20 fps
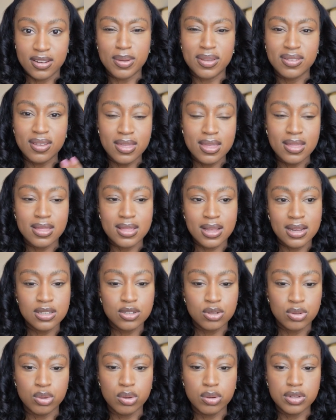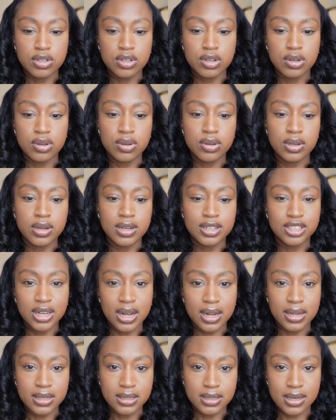Because I think that's also a
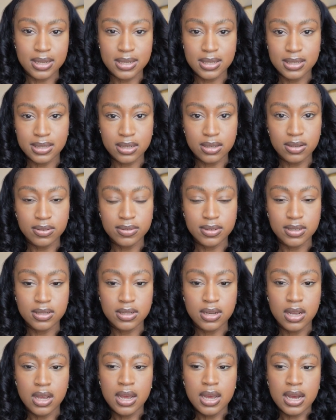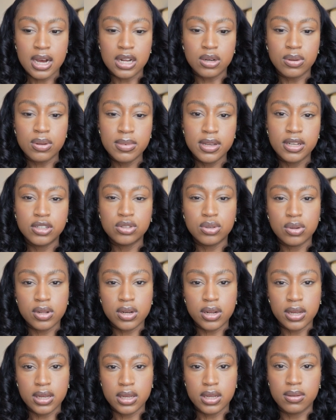challenge in itself is how do I make sure that
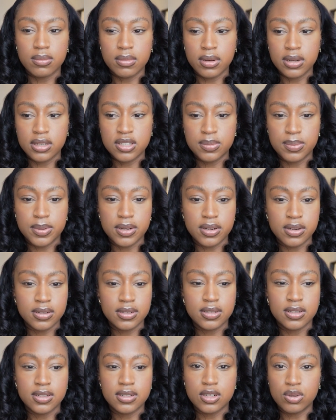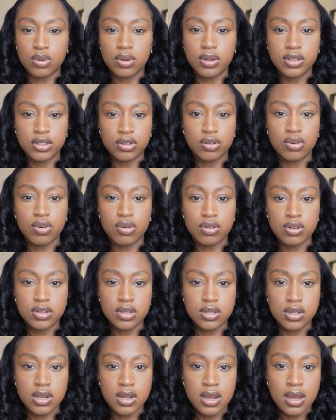I get my experiences and knowledge
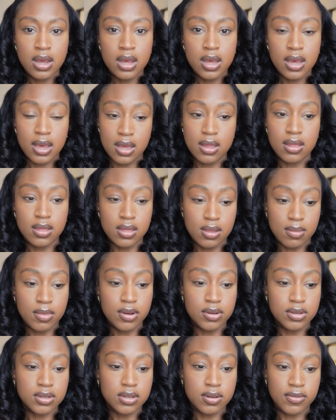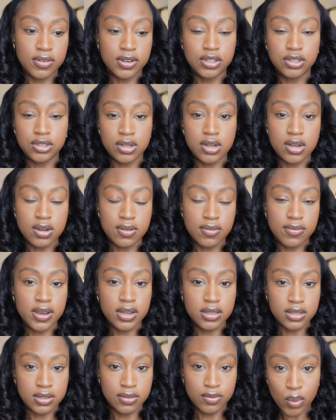across in the most efficient and
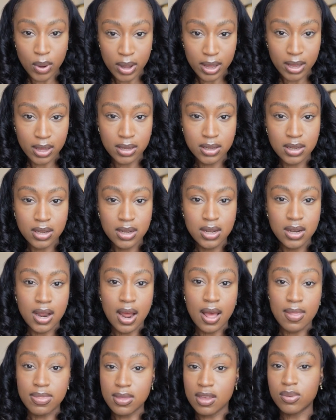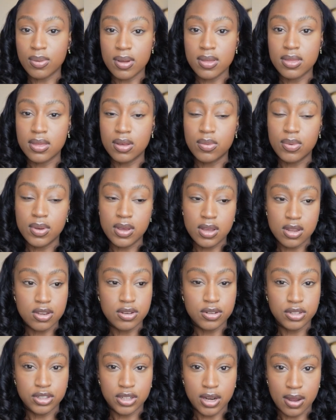effective way? And that's where I think we can
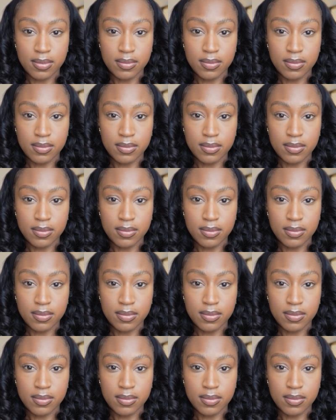use chat.